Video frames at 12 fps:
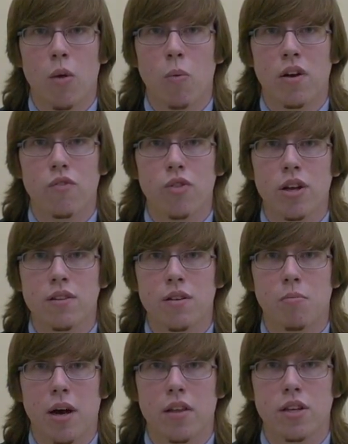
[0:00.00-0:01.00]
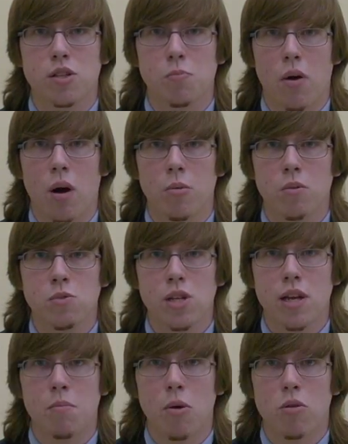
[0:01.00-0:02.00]
when afflicted by these problems
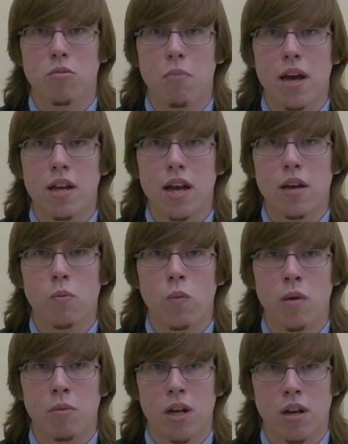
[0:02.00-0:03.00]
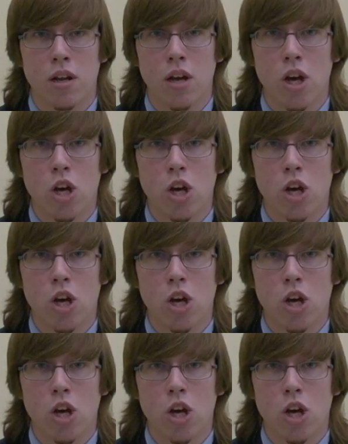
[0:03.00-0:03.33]
in both men and women,